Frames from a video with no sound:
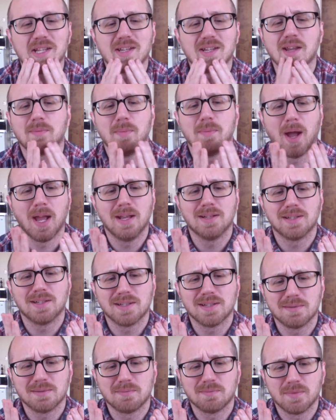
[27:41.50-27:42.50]
like my
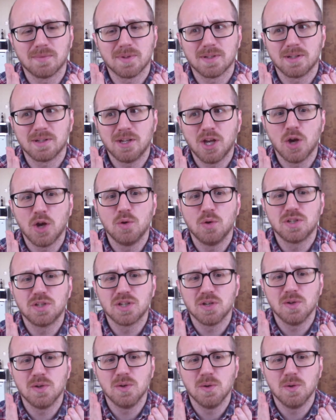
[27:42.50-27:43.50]
go
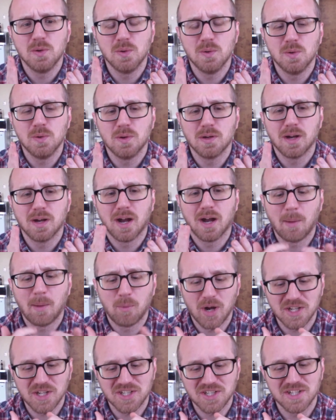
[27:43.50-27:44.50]
to I'm
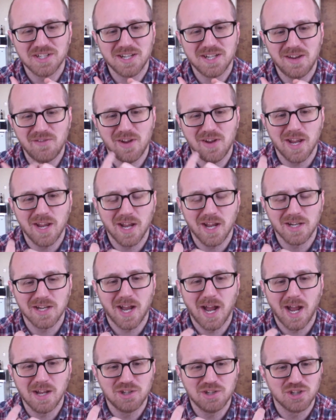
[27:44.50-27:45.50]
watching TV. I
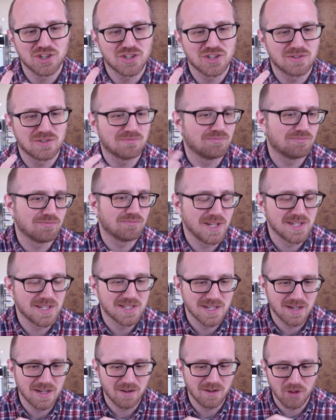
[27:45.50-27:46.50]
I just
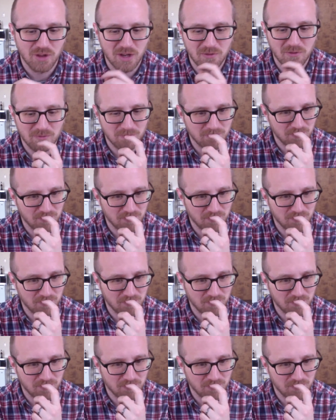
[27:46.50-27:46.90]
instinctively you